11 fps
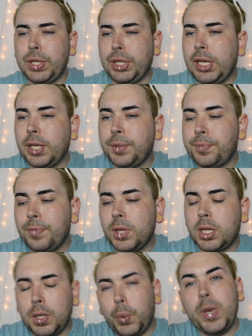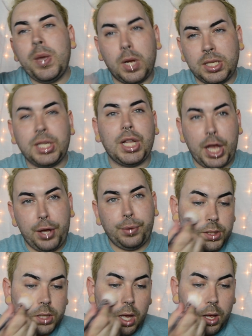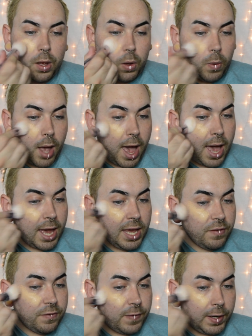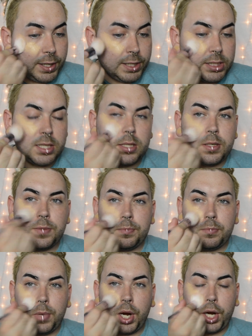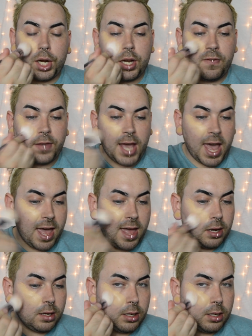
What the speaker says: look, we want to glow. So I first heard of Kat